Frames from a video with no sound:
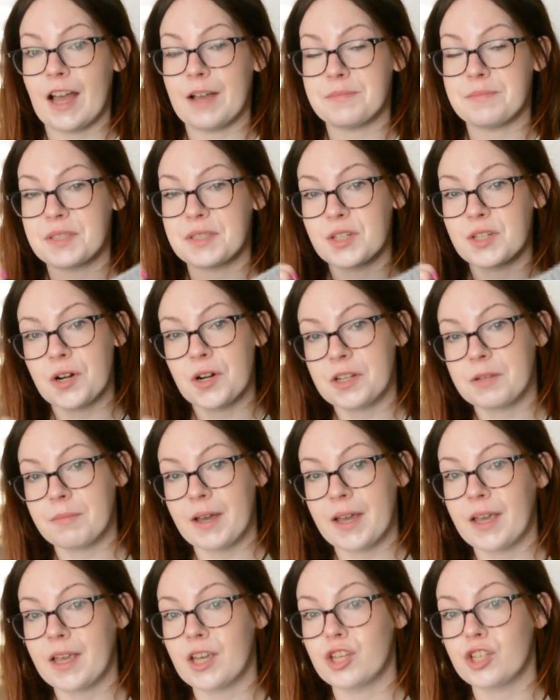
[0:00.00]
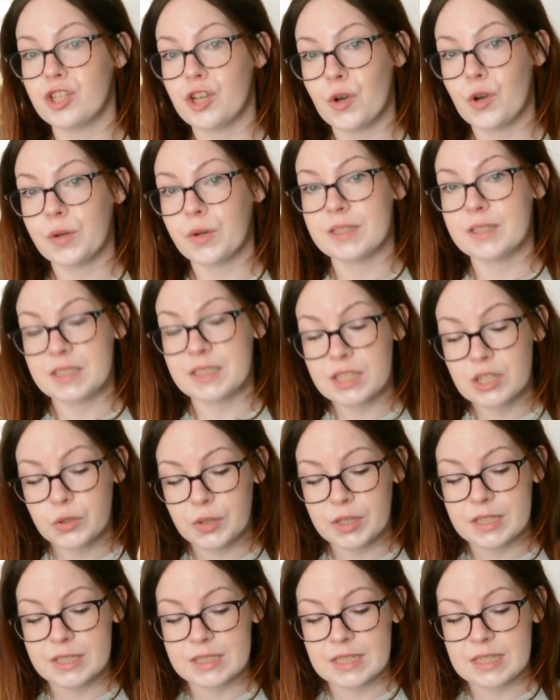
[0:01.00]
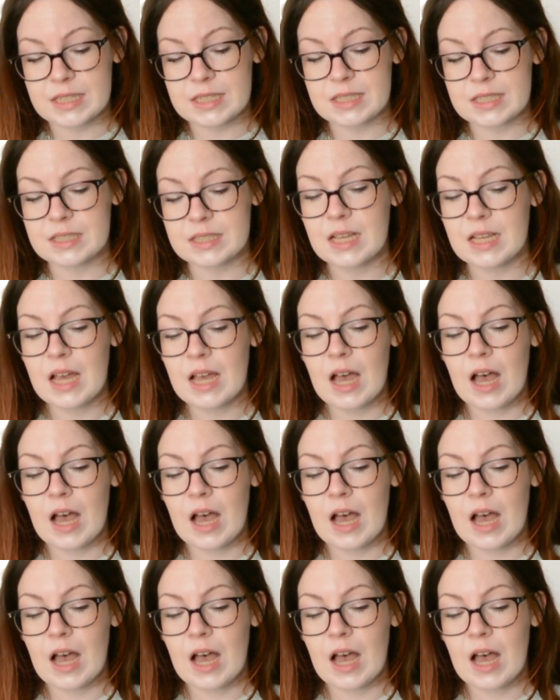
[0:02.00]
I'm starting my yoke decreases.